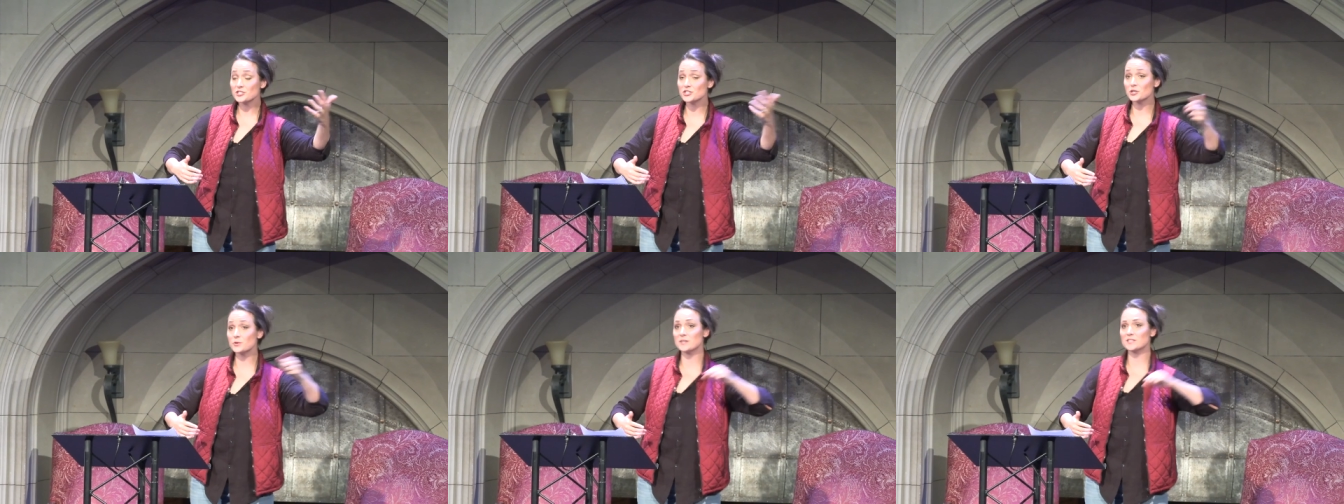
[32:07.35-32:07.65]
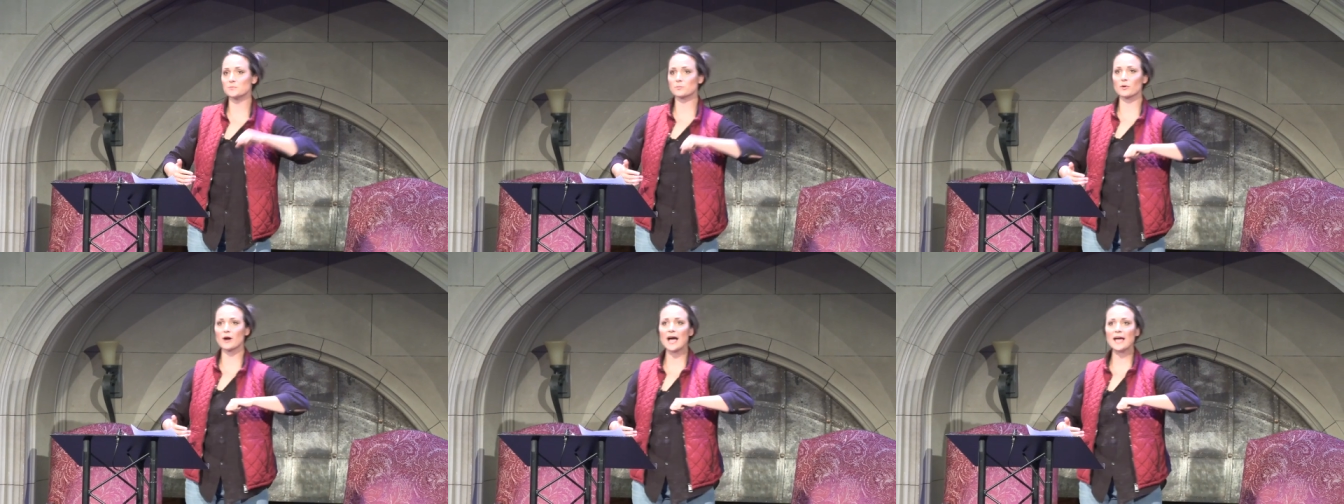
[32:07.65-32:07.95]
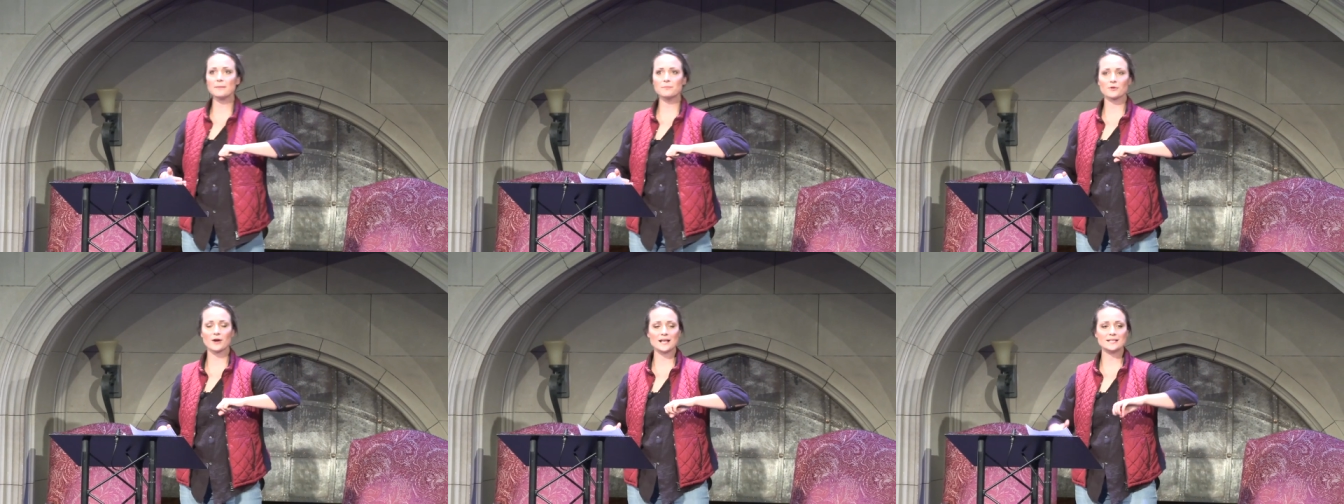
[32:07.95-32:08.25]
to his
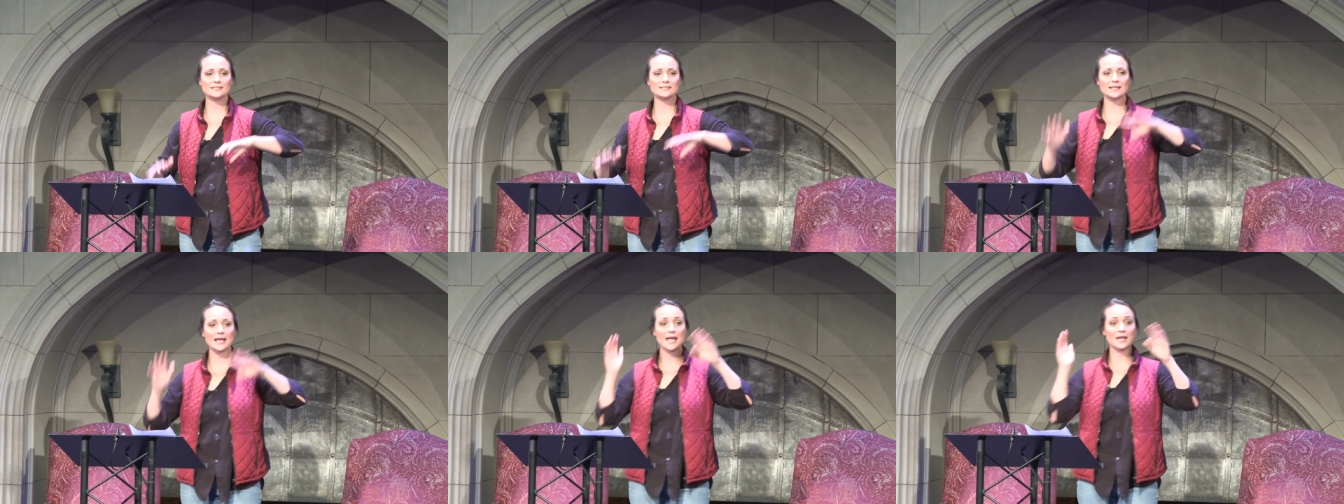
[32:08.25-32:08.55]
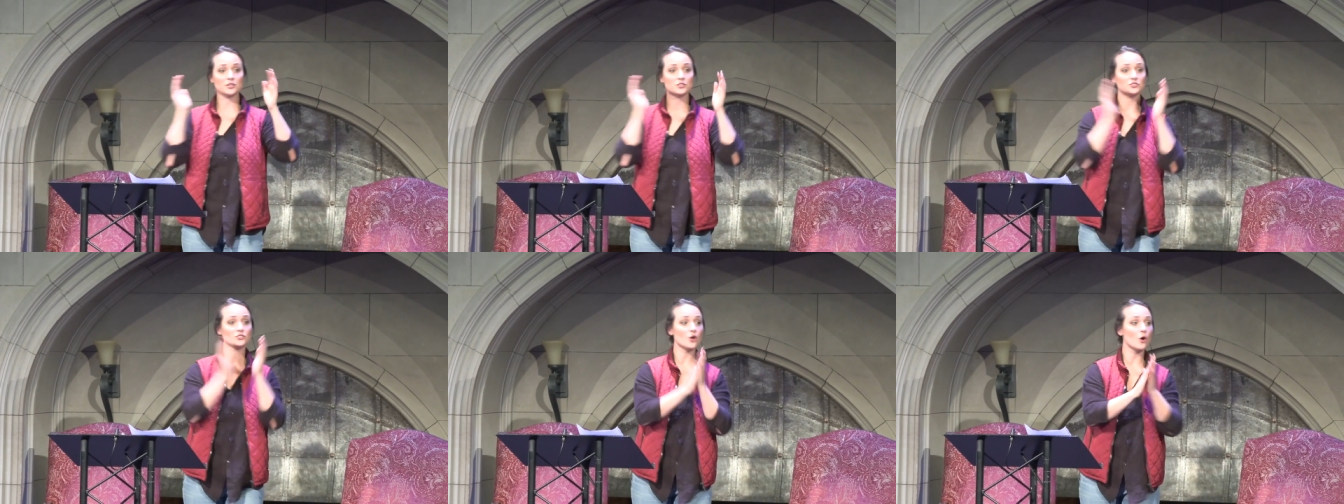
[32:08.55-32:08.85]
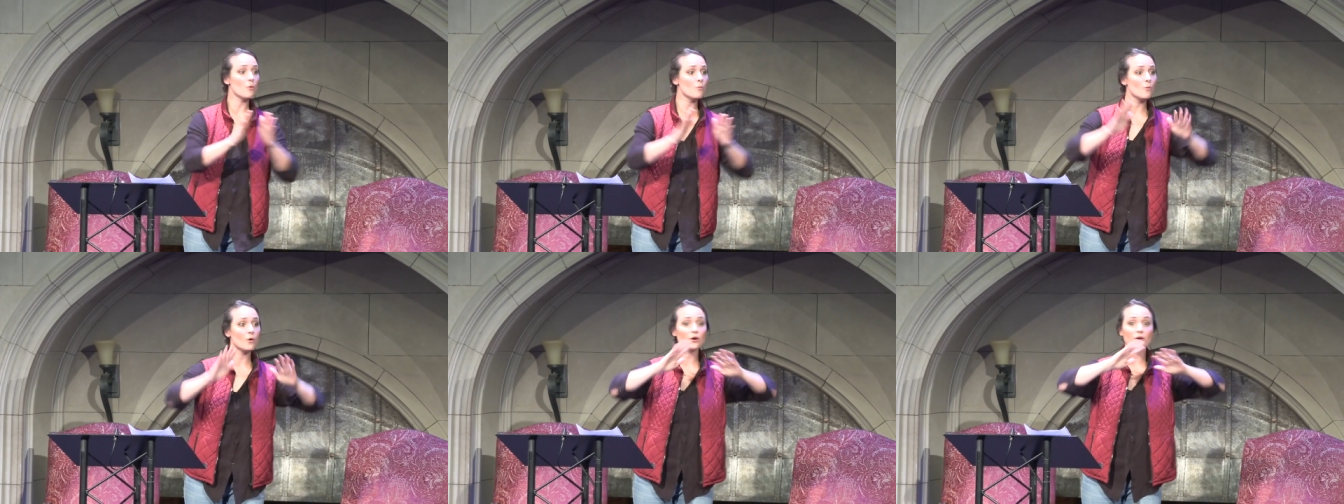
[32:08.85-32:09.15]
bride price, saying,
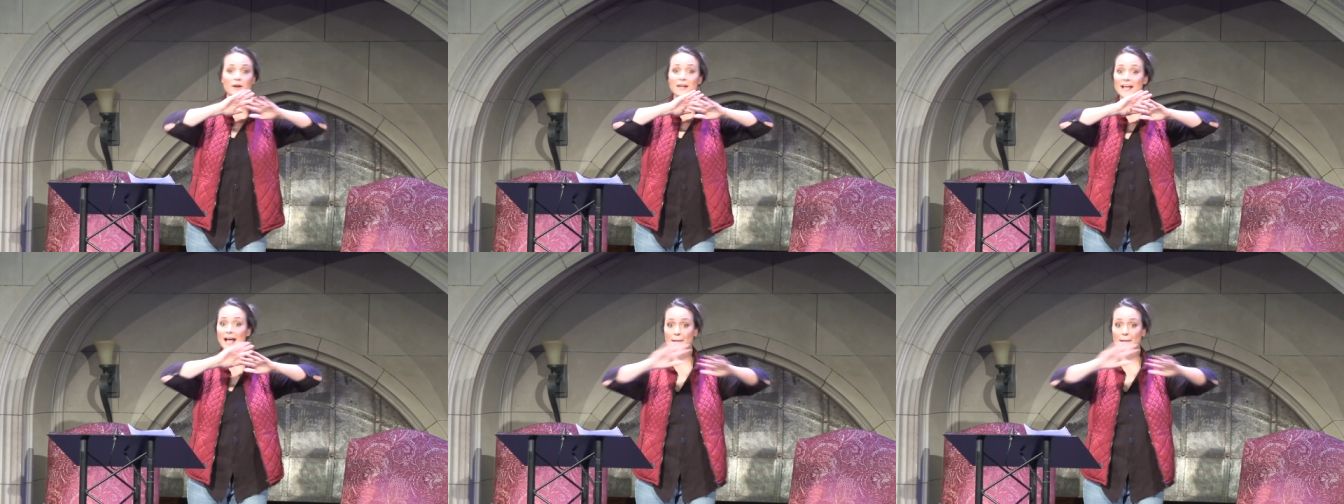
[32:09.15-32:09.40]
Don't worry,